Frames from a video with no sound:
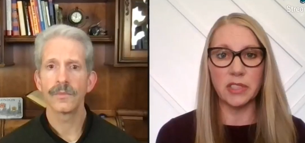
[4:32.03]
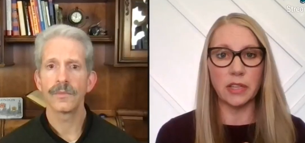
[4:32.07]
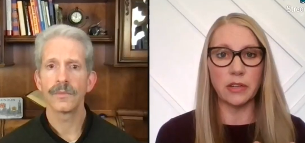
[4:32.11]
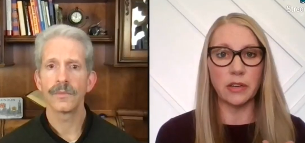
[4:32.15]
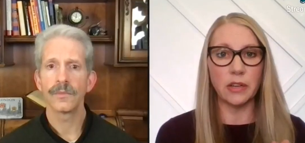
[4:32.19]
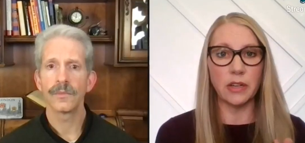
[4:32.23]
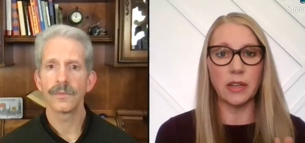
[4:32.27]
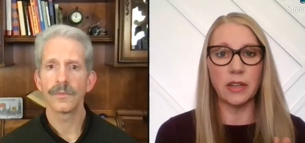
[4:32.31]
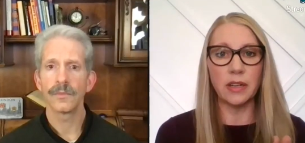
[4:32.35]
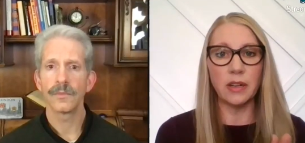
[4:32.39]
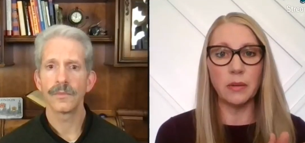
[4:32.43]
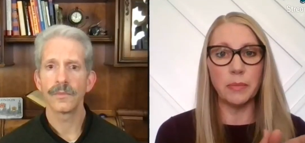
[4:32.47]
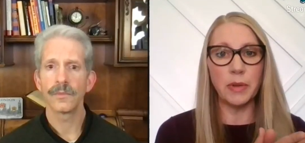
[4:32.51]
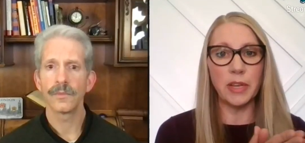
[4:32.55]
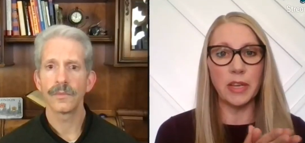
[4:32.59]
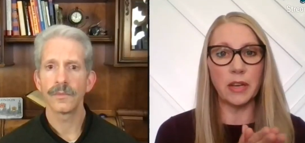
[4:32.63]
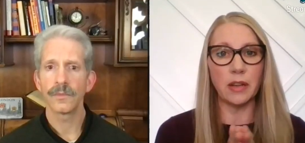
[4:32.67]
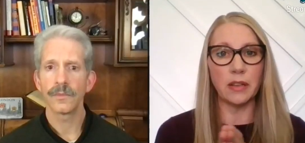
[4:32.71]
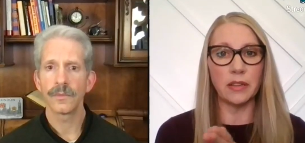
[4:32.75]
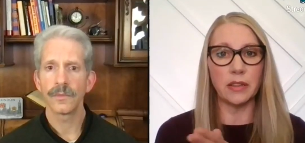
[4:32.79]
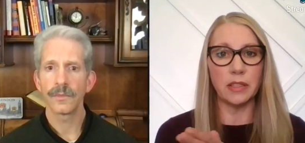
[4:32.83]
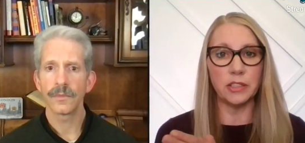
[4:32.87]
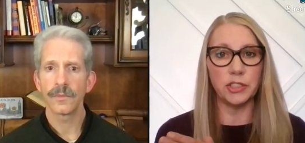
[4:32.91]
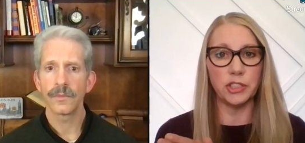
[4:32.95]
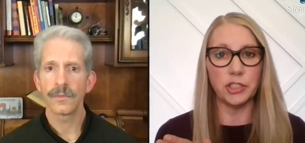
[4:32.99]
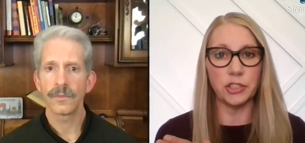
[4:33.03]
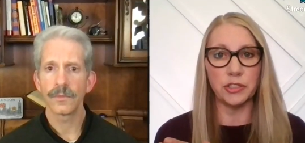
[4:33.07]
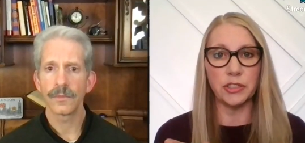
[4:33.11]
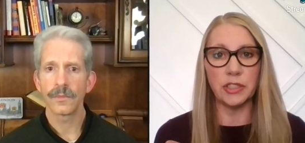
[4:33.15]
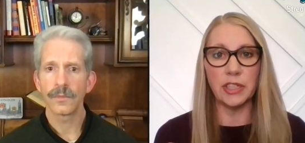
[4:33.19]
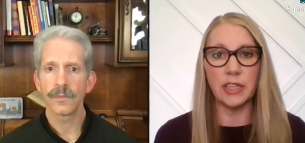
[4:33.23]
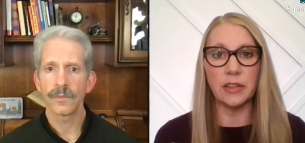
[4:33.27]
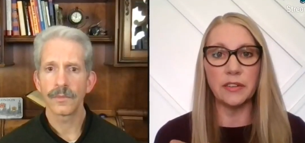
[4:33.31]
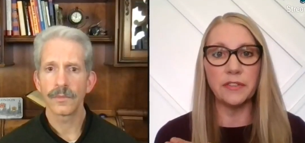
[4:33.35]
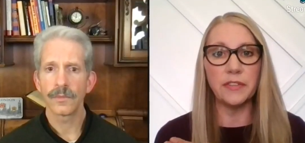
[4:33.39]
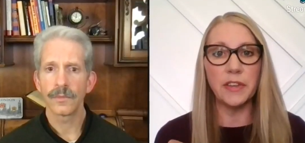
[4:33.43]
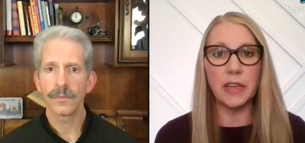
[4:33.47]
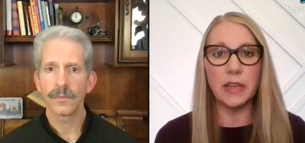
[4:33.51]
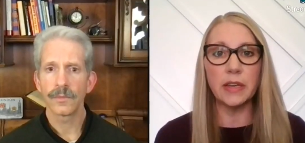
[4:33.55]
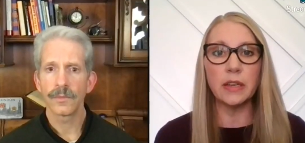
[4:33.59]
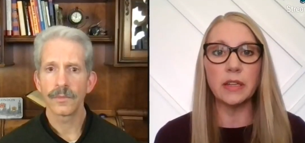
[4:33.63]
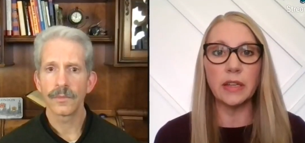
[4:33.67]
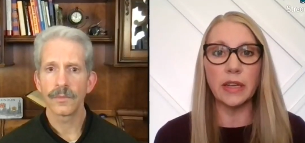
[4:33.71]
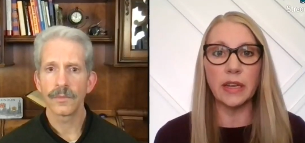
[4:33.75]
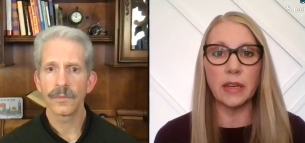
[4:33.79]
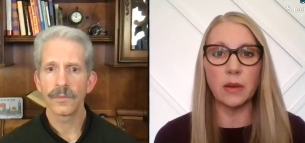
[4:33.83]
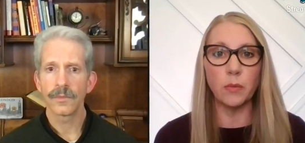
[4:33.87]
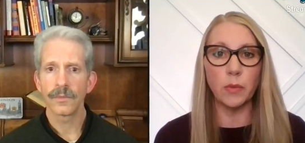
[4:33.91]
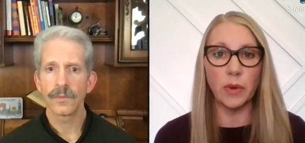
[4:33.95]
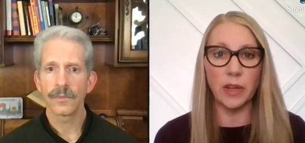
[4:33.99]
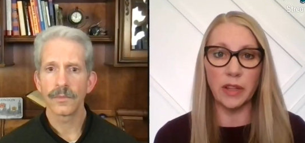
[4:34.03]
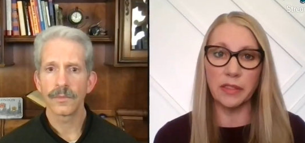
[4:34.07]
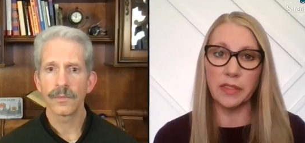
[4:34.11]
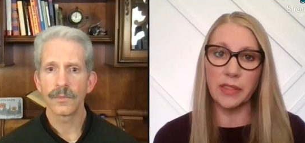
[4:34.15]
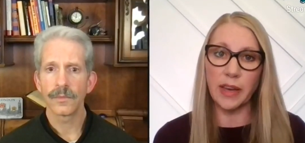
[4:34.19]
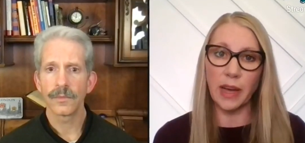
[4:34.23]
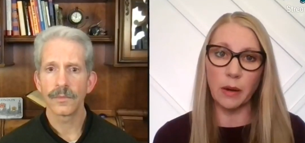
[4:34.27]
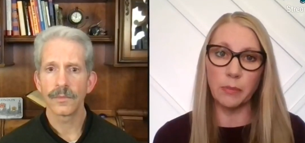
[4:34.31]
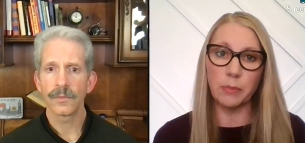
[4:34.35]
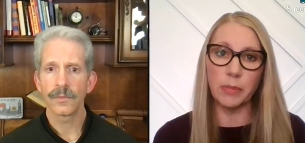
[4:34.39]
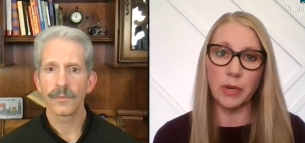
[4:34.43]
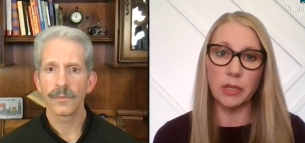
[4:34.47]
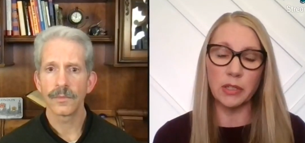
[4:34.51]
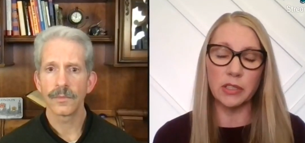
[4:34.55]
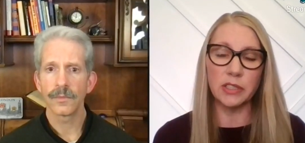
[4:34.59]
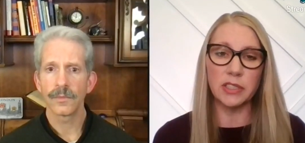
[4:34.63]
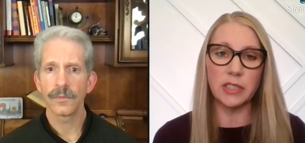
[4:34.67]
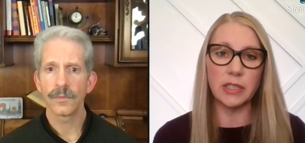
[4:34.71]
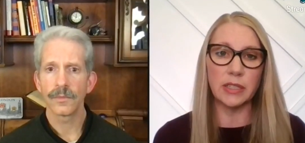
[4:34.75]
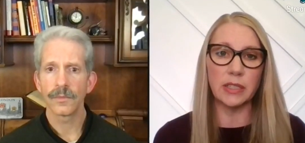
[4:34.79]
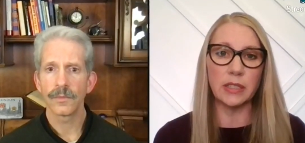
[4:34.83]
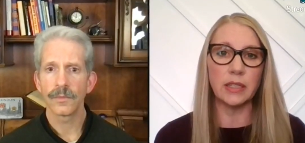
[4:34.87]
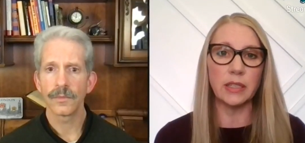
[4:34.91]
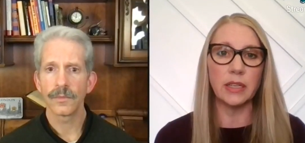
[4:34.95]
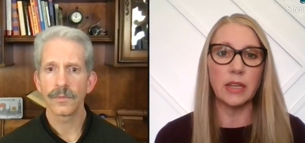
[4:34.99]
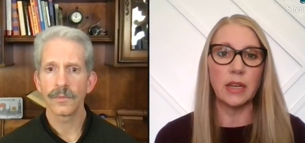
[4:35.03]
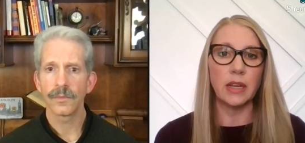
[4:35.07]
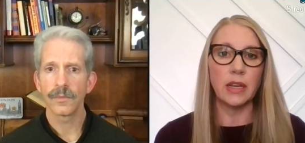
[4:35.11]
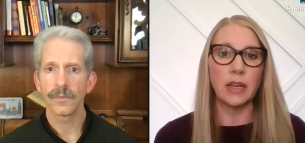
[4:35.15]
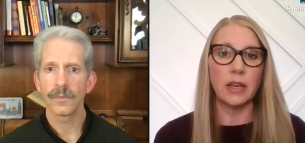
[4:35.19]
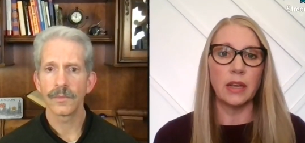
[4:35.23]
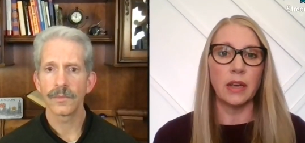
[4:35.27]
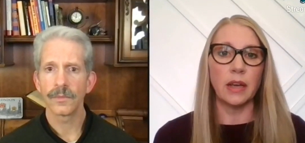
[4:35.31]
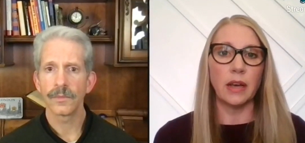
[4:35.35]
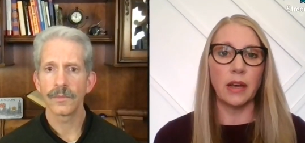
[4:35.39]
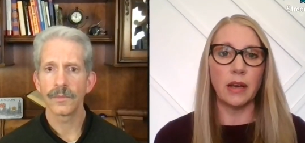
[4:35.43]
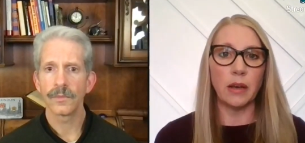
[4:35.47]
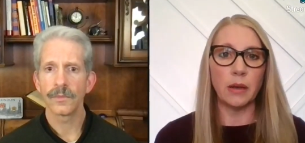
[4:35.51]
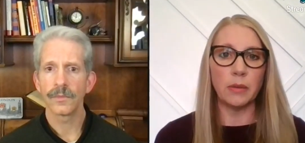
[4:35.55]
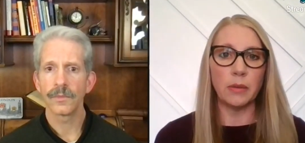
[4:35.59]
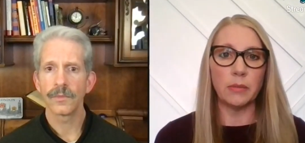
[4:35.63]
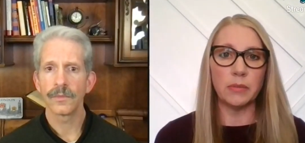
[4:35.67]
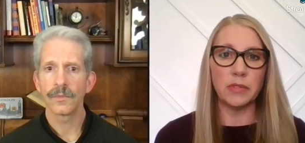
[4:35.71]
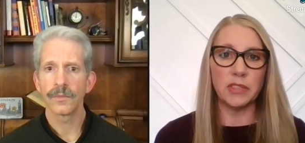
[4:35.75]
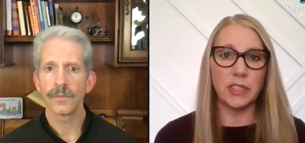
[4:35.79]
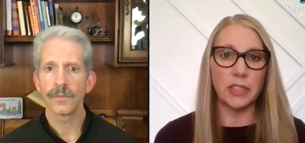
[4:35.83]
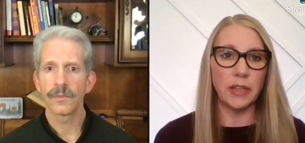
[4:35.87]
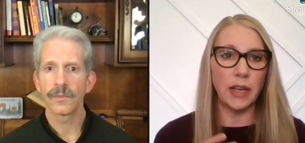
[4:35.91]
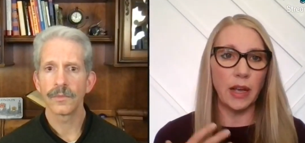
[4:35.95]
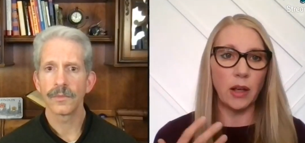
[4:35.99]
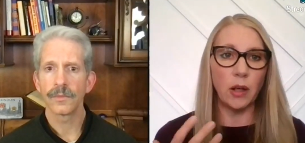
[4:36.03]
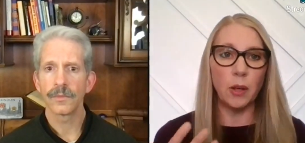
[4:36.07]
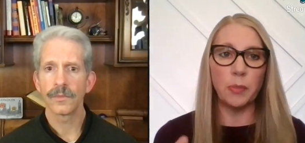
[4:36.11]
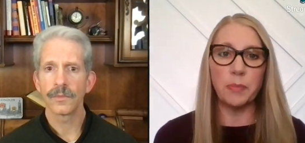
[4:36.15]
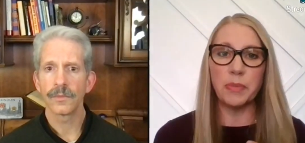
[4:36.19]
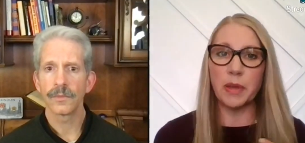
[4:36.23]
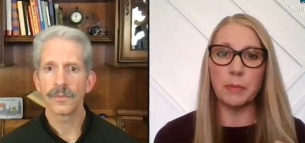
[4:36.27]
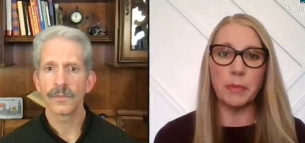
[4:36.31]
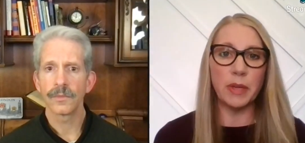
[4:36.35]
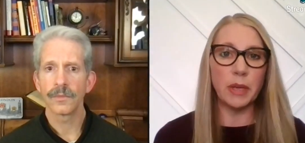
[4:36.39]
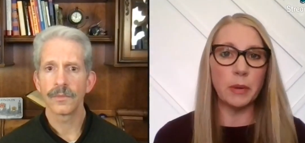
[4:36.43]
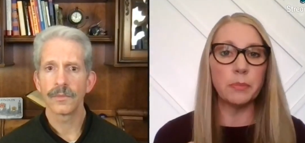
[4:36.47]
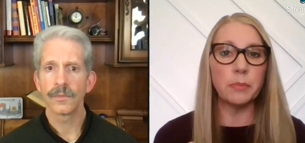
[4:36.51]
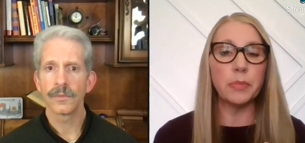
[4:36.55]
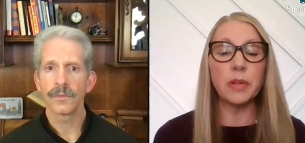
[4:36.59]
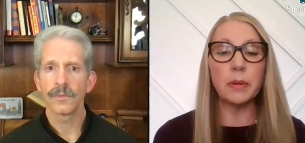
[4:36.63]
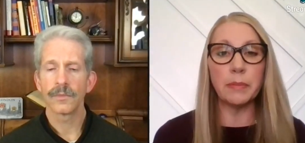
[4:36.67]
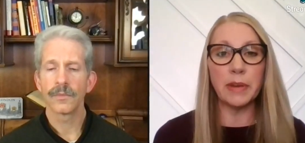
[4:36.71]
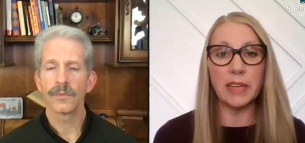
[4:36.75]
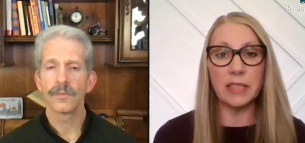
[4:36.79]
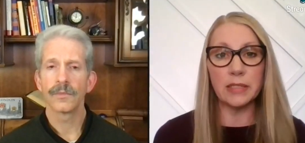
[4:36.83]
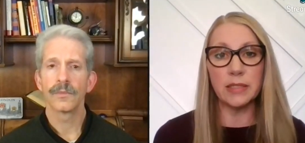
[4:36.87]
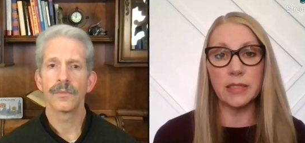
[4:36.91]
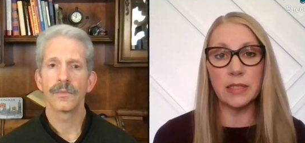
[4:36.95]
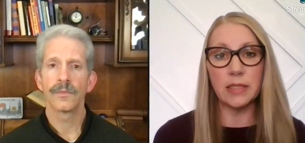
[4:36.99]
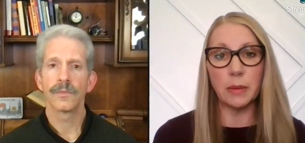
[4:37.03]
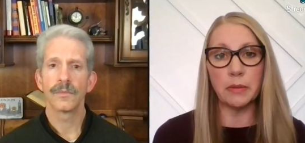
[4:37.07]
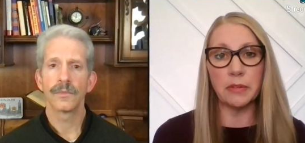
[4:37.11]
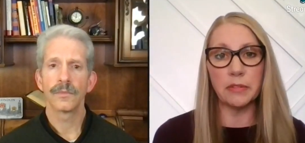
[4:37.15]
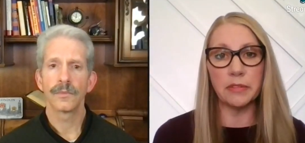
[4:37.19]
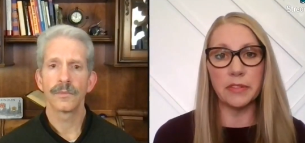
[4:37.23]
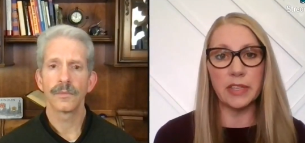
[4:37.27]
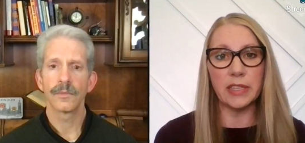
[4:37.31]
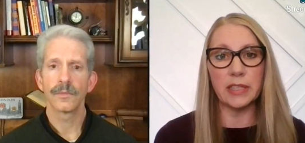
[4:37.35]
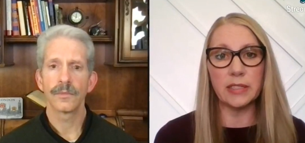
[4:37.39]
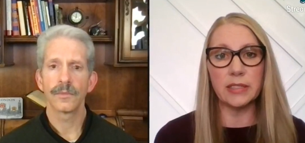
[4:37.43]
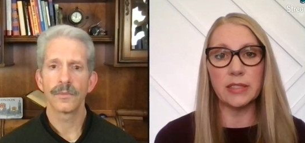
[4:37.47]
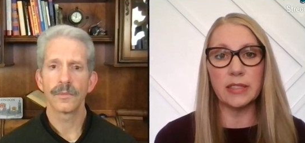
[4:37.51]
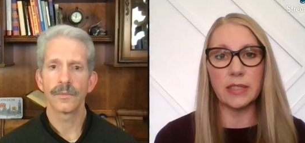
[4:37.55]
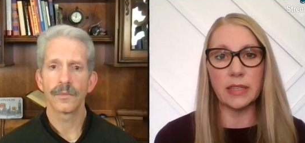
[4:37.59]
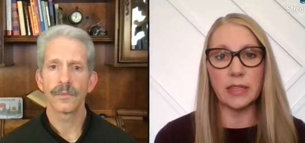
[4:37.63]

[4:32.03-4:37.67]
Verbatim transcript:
Speaker 1: that are going to be on the journey of healing with that person uh, to help them implement some of these